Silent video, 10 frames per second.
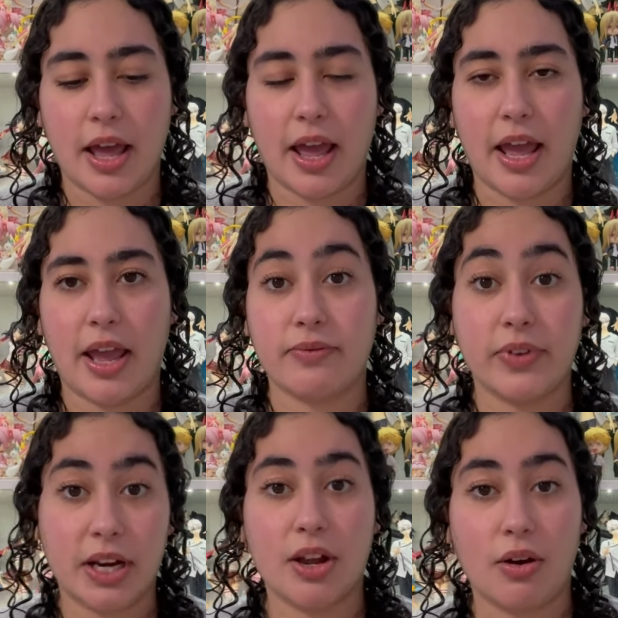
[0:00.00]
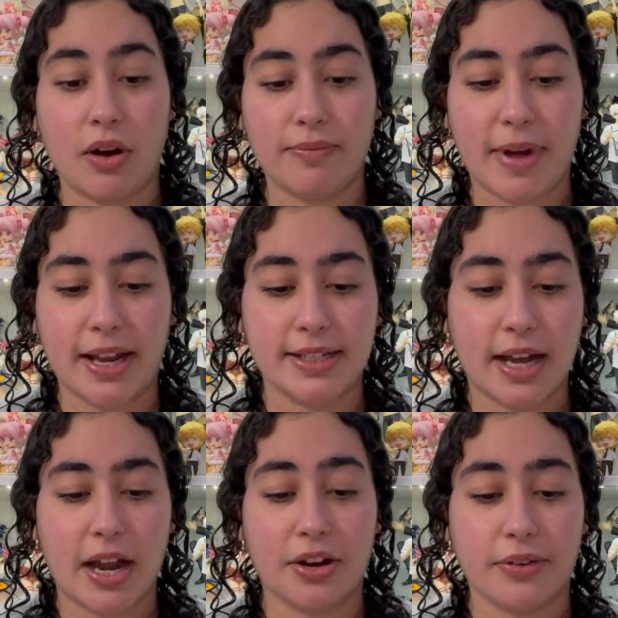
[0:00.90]
a video of my
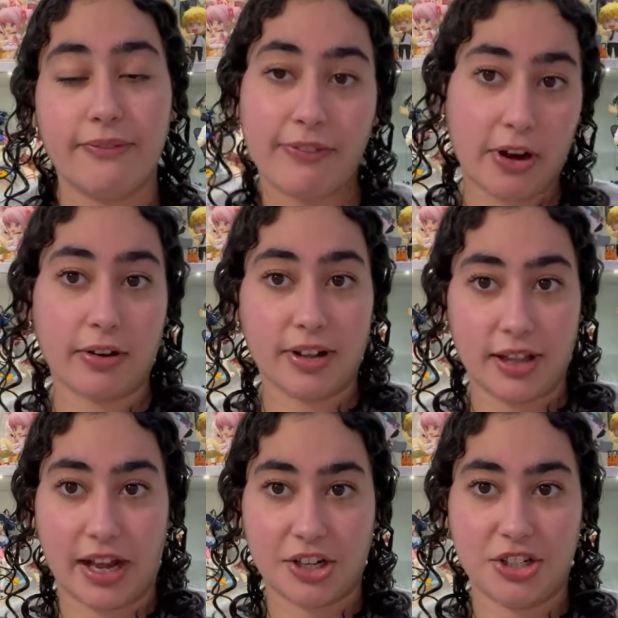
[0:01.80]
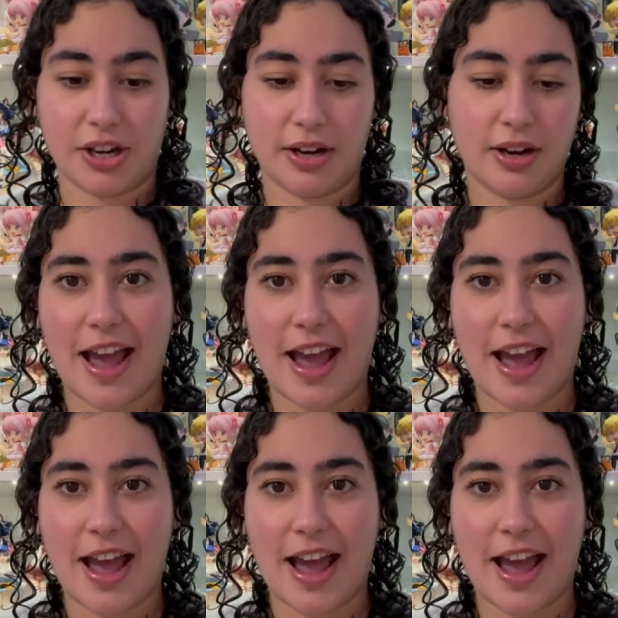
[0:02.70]
entire figure collection,